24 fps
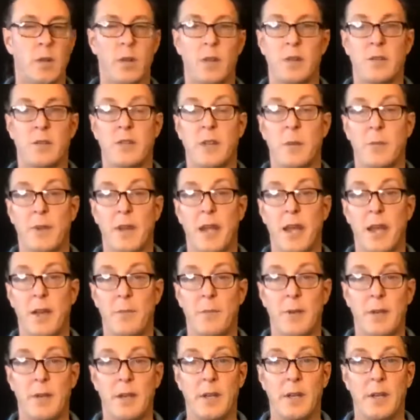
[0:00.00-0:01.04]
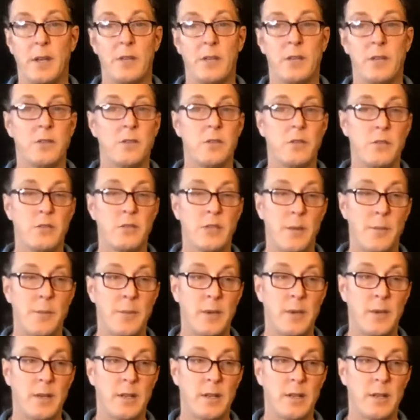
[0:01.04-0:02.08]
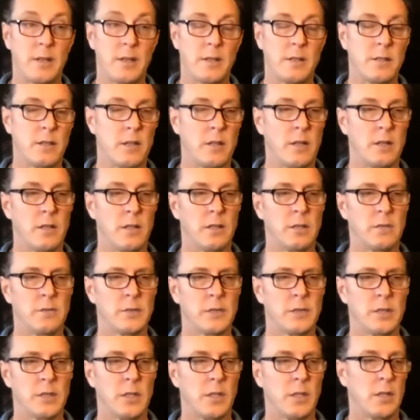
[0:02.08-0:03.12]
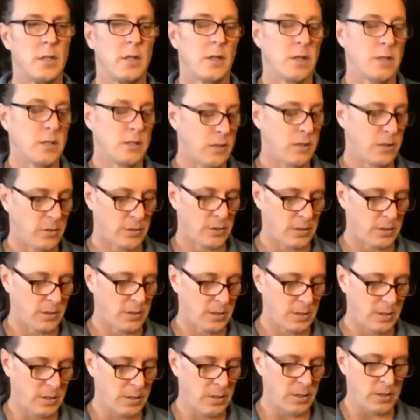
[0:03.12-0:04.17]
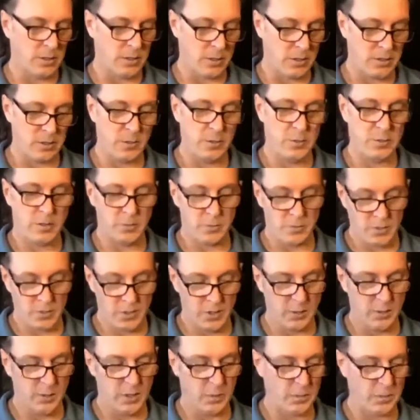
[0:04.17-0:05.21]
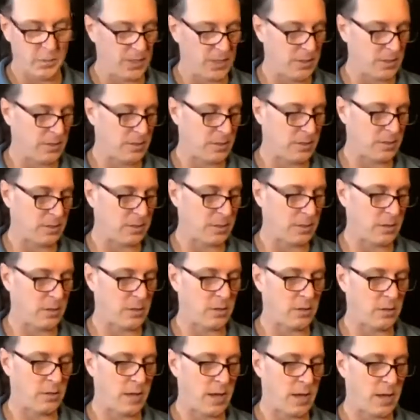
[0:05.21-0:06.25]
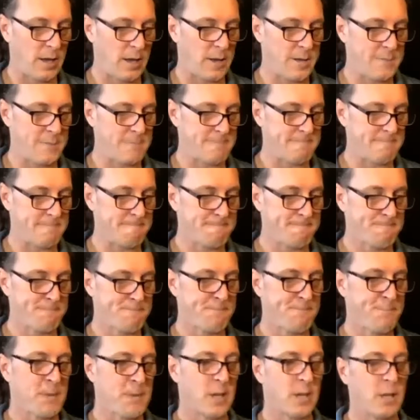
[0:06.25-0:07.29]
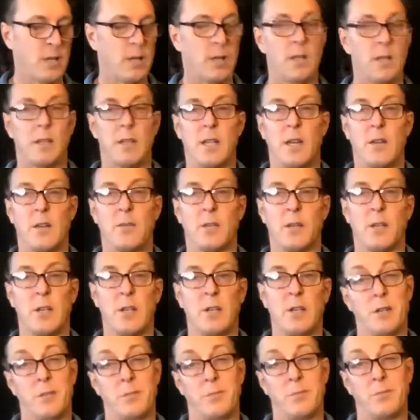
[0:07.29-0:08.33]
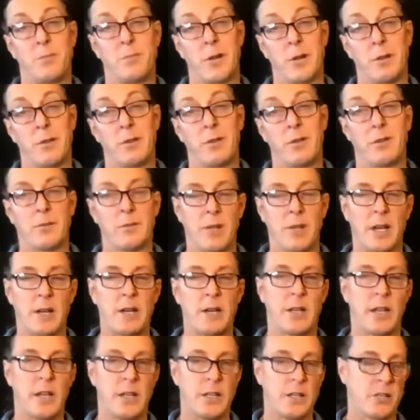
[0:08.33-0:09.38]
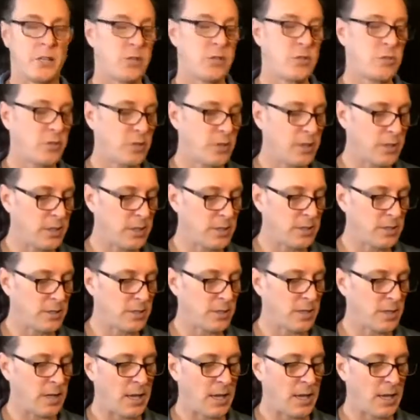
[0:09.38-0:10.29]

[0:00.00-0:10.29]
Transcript: Step and a half bend, two-step bend. So those are some pretty big bends, and so definitely probably want some lighter gauge strings.